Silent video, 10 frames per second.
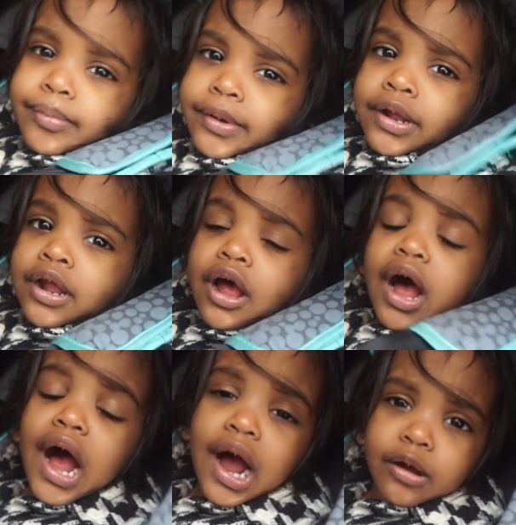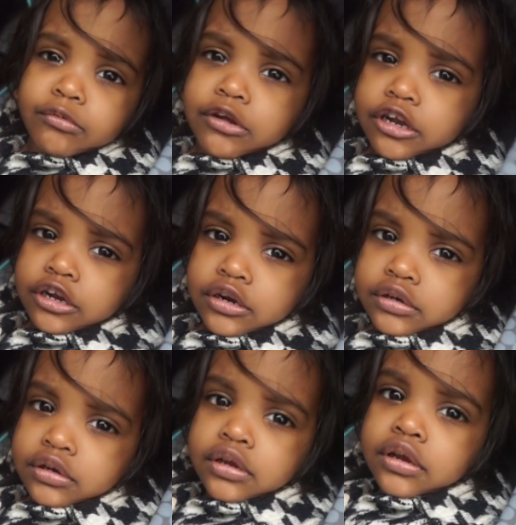hair is crazy.
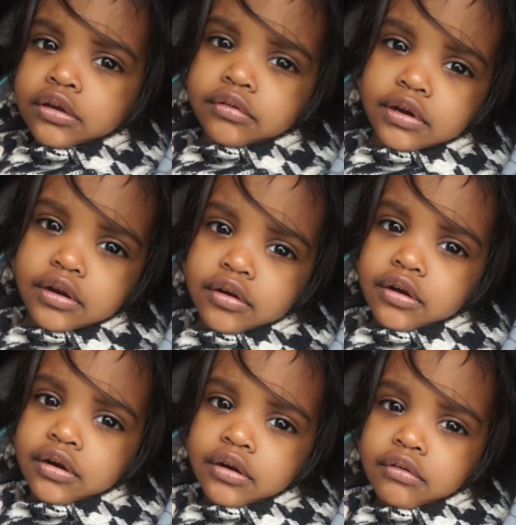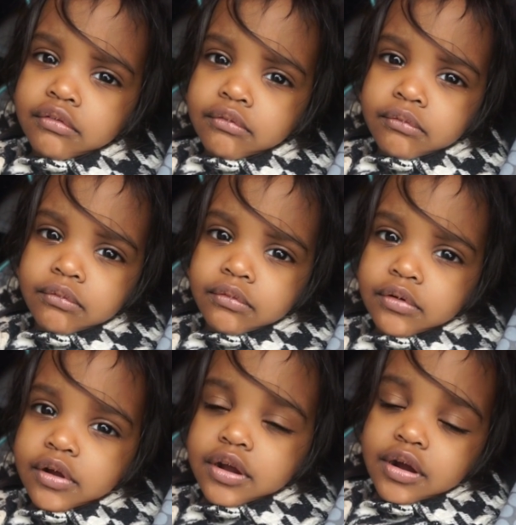What? What
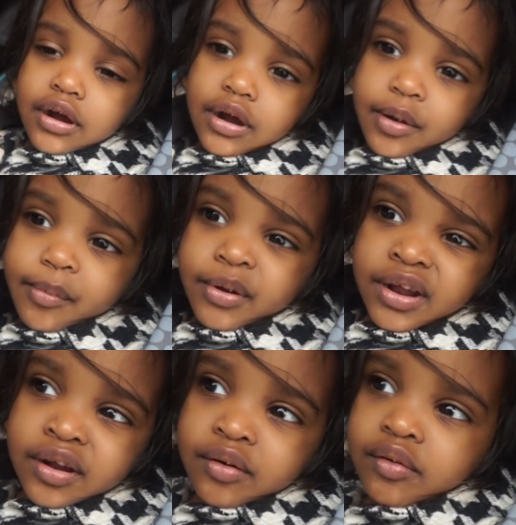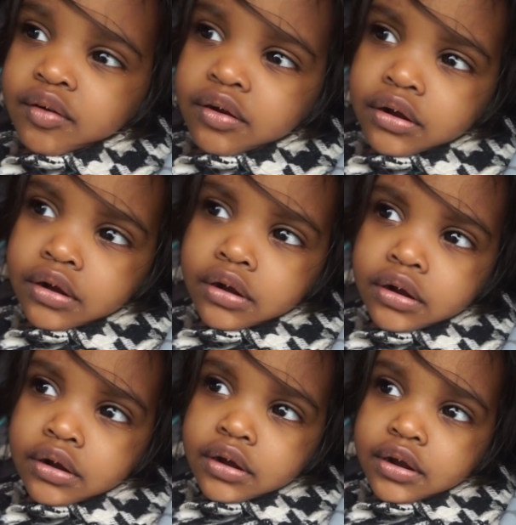you talking
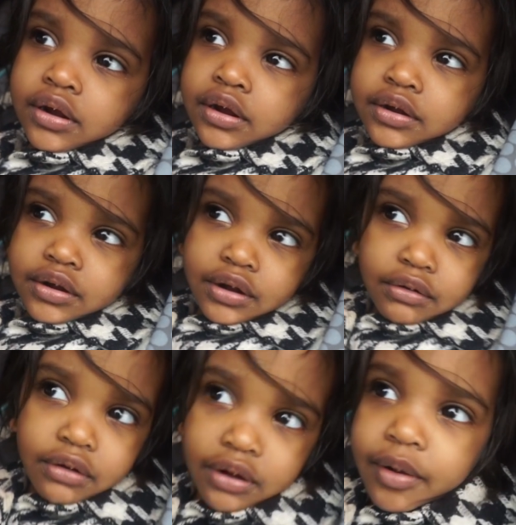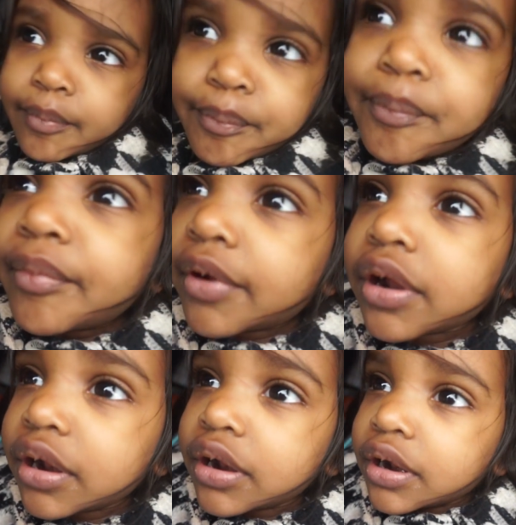about? What you
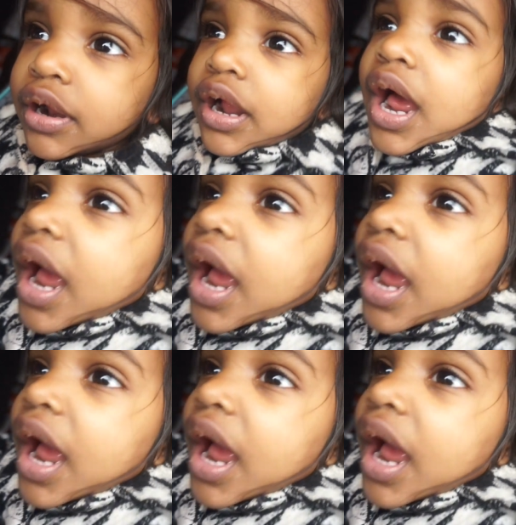talking about?